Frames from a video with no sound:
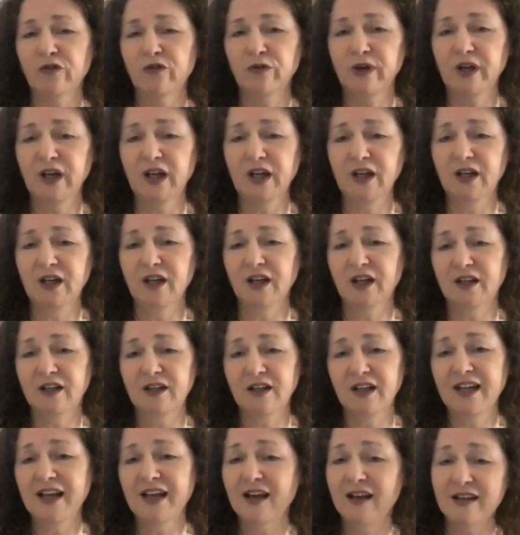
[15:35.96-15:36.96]
read,
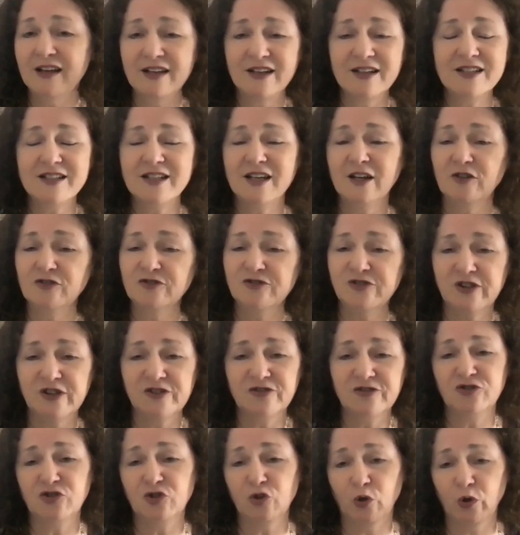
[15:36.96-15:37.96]
and yeah, and it tells the
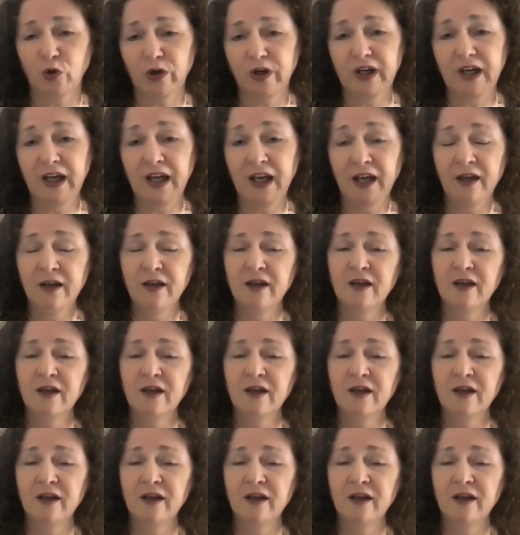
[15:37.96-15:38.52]
story.